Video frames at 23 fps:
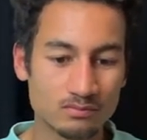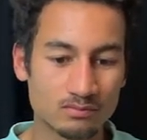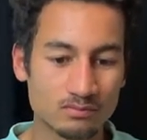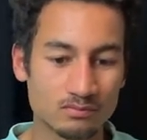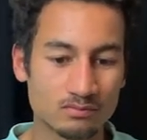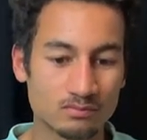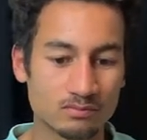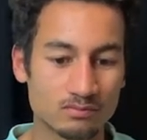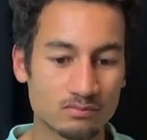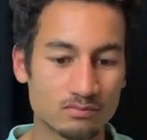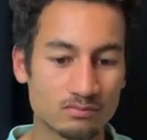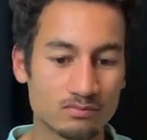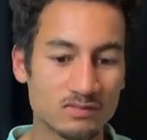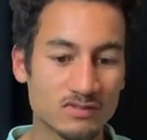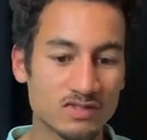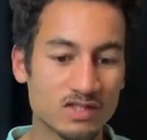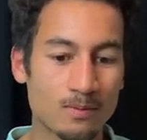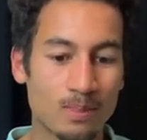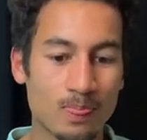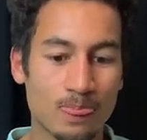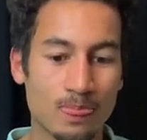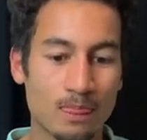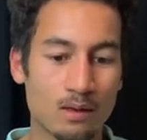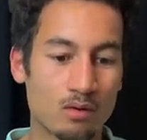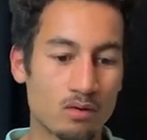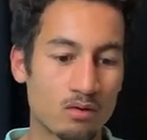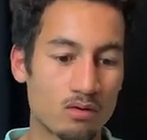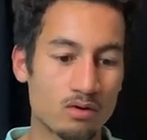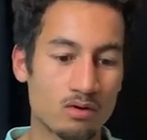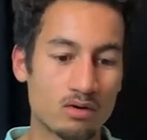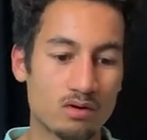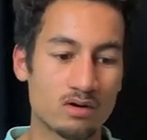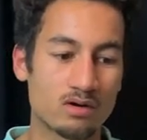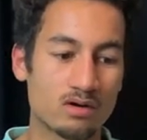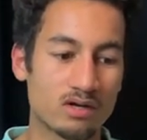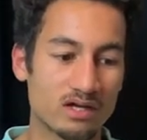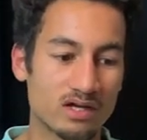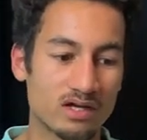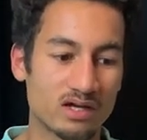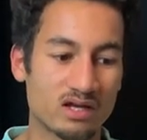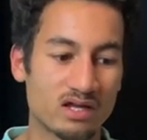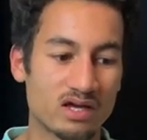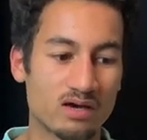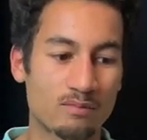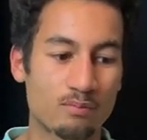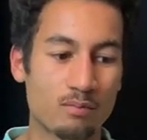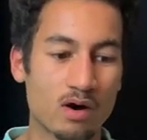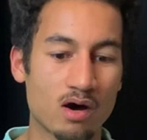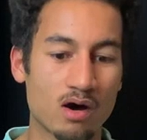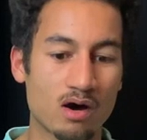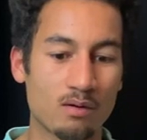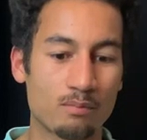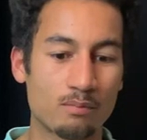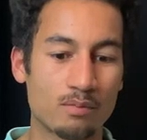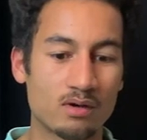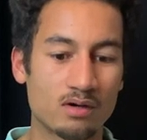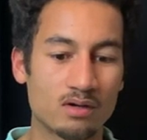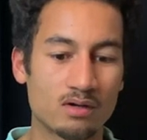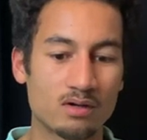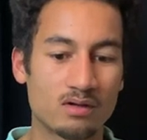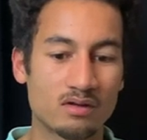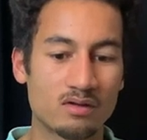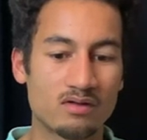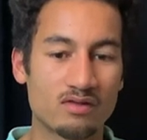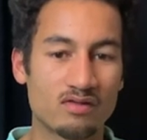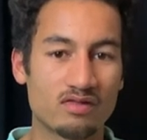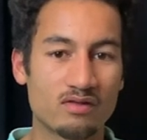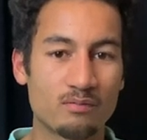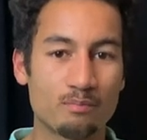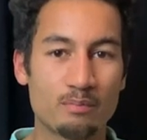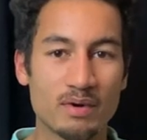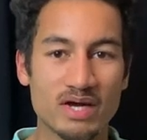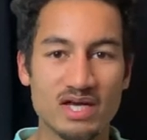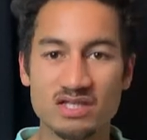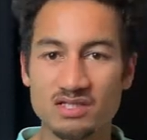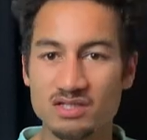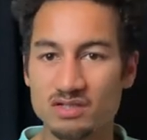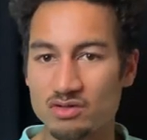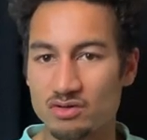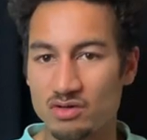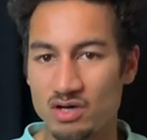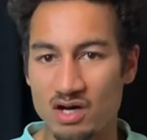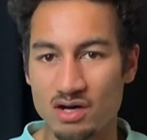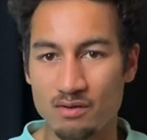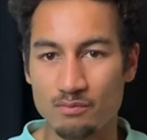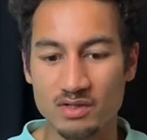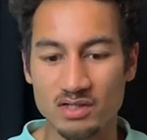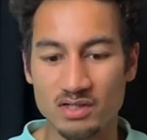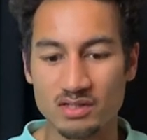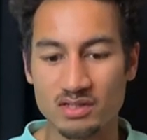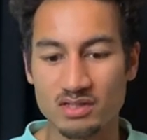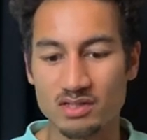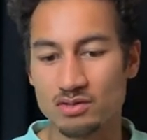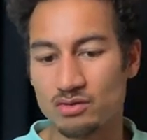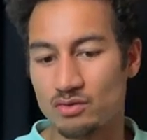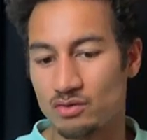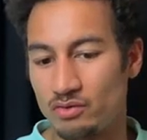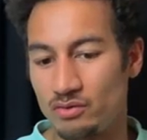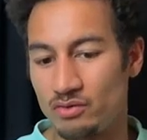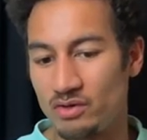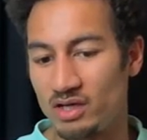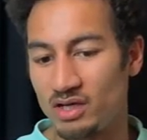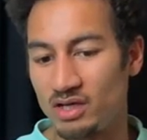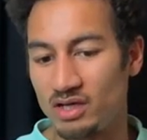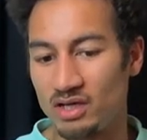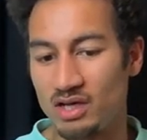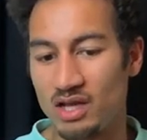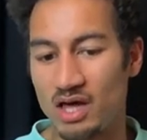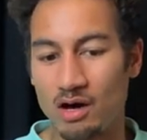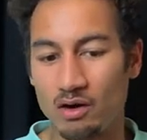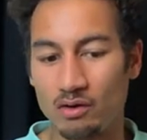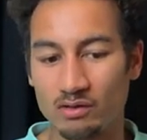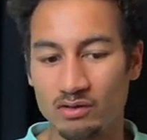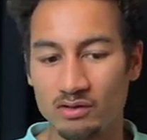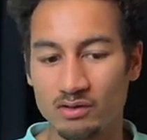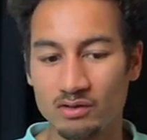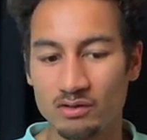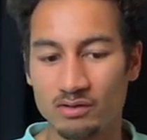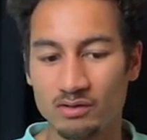mm, or in hip hop the bass drum is really loud.